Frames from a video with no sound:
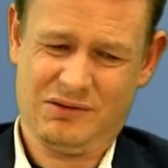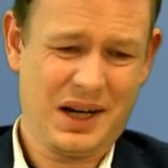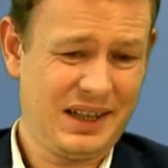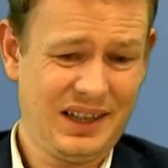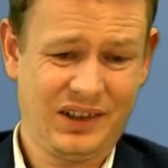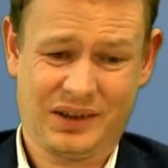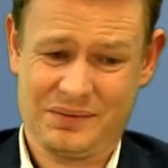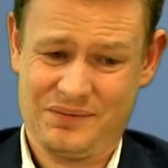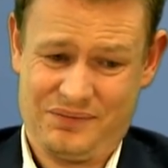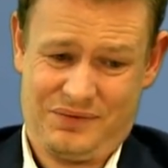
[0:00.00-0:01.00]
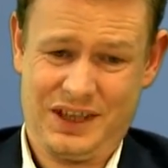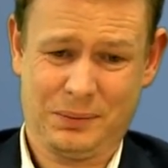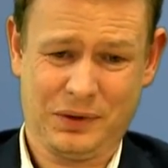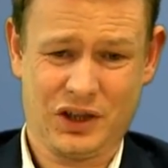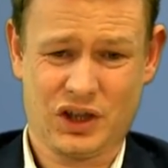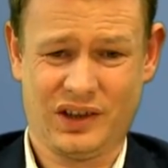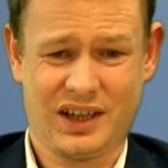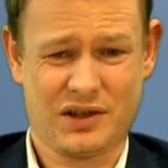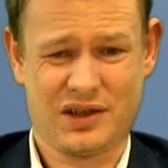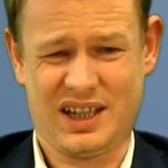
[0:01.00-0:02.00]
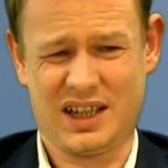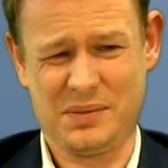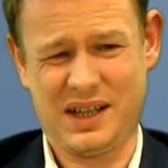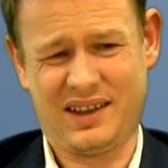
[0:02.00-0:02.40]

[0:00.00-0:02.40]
well, these positions are not terrible.